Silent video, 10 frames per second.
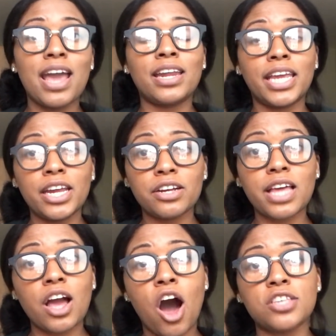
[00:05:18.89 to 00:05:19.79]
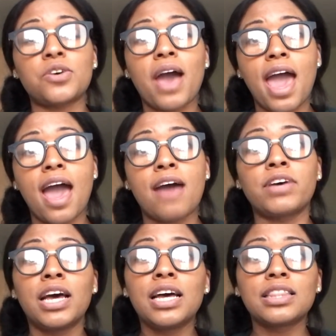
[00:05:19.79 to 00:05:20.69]
And here they also
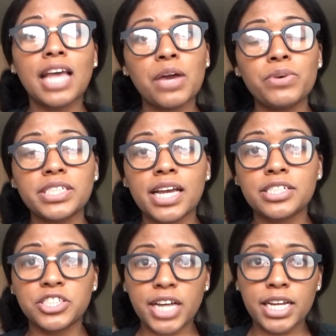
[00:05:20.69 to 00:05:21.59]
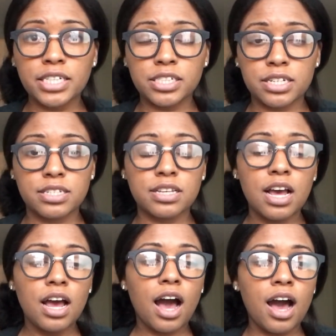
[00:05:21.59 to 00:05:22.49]
have language exchanges.
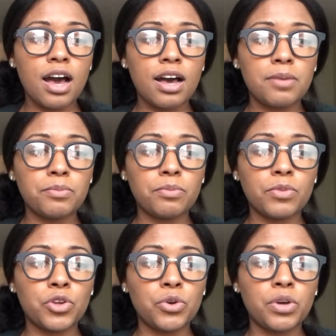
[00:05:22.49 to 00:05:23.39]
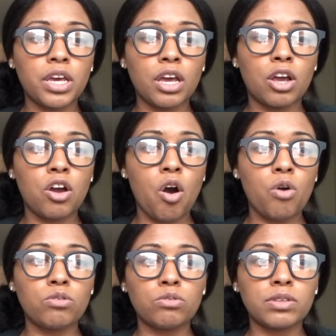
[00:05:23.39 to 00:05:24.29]
You can
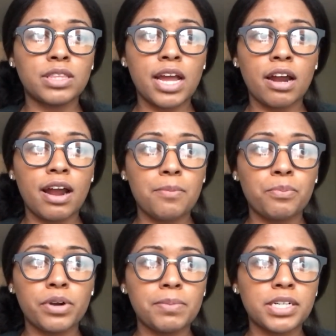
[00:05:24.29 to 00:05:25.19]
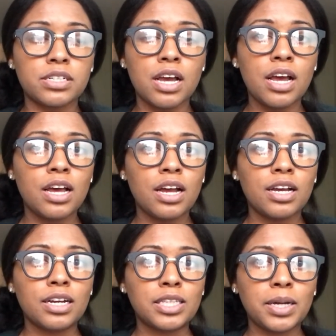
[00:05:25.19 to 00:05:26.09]
go there
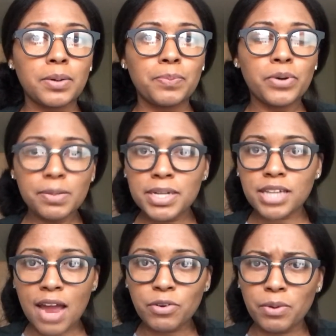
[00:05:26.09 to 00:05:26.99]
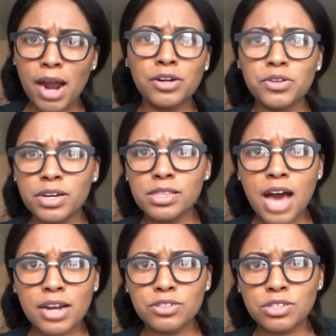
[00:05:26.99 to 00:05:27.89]
they're pretty much everywhere. I know there are a
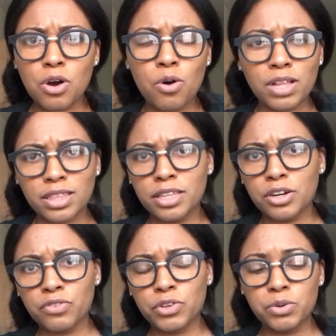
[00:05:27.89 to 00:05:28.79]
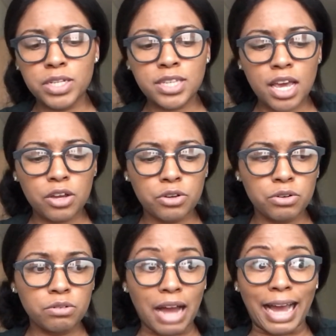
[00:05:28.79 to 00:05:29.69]
lot in Seoul. I think there are a few in
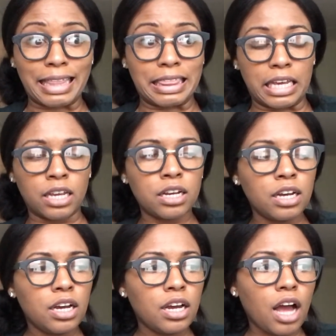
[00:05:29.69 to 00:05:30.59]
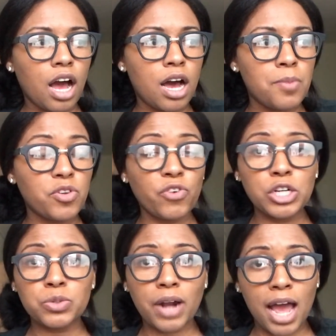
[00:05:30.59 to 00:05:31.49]
Daegu, I think. The
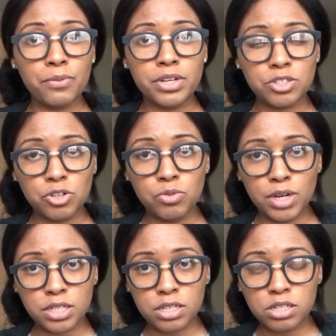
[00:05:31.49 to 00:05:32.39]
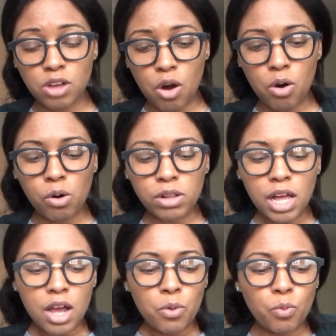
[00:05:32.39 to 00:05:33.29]
first one I went to was in Seoul,
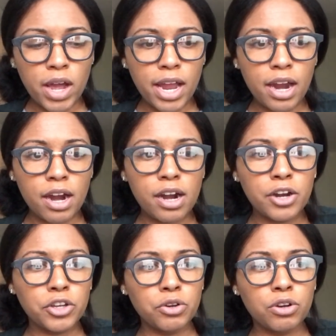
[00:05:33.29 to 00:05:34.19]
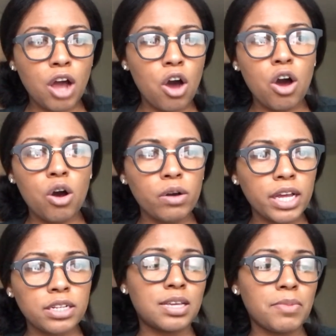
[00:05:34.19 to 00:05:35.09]
where you go
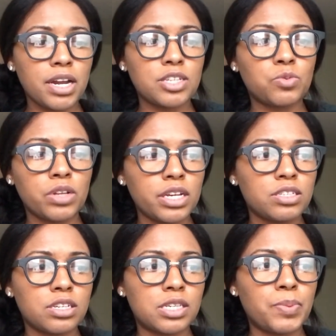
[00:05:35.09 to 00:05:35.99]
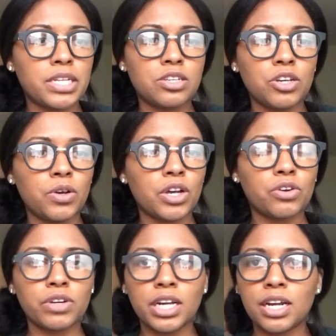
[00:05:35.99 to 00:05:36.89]
and somebody is willing to speak to you in
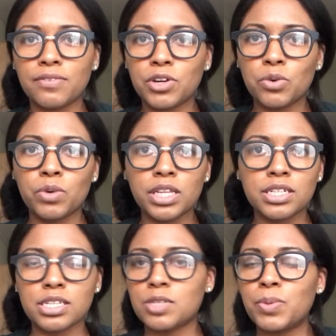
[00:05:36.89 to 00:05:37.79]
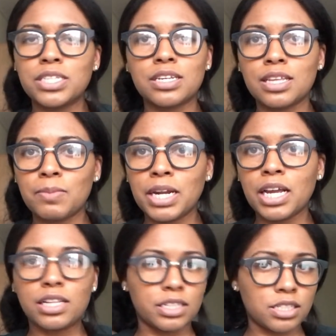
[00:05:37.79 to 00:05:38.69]
Korean if you're willing to speak to them in
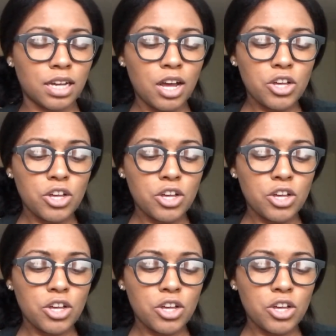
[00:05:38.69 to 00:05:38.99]
English.